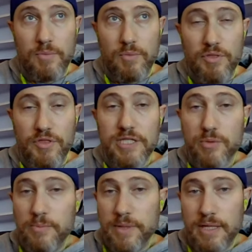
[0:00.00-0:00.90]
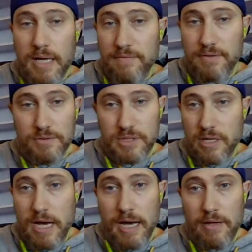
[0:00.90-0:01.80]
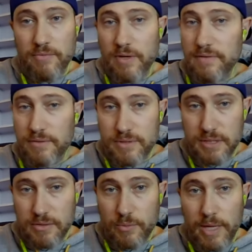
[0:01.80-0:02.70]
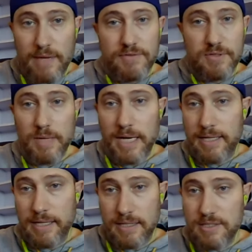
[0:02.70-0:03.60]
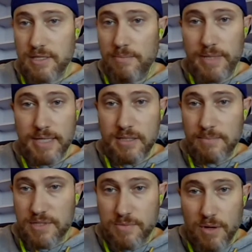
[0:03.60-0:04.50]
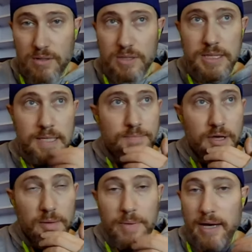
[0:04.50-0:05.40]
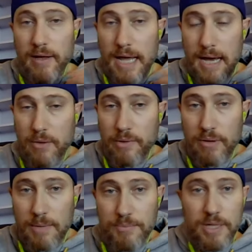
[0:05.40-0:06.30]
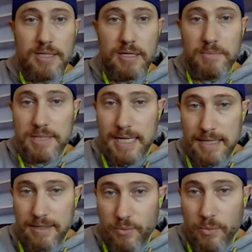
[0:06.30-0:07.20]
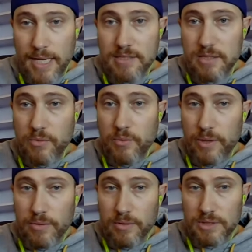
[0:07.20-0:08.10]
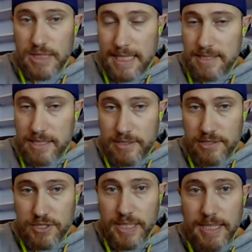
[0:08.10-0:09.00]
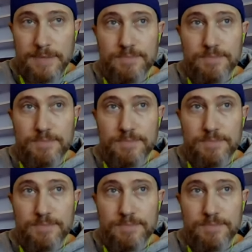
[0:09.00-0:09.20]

this will be evolution, not revolution. We have some ideas, some big, some small, about how we will operate them and the ways that we will change the industry.